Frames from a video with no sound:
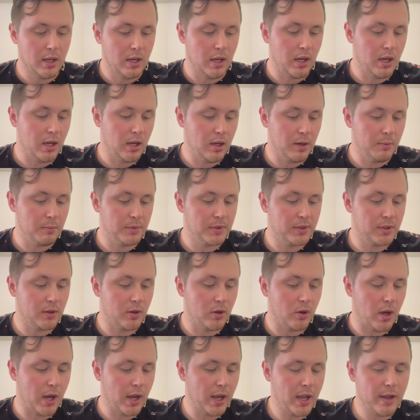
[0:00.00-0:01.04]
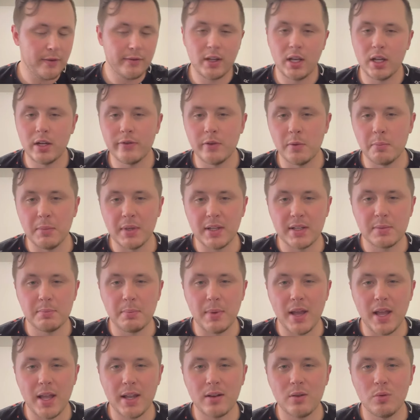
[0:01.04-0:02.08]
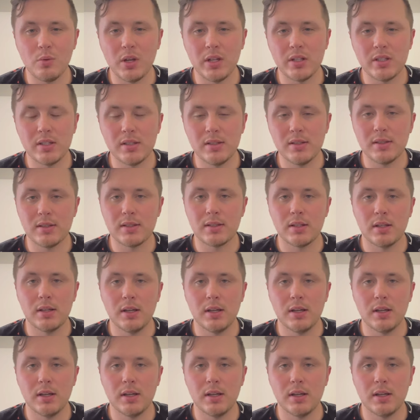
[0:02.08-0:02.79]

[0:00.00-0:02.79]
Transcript: So I have kind of a mixed bag of wedges.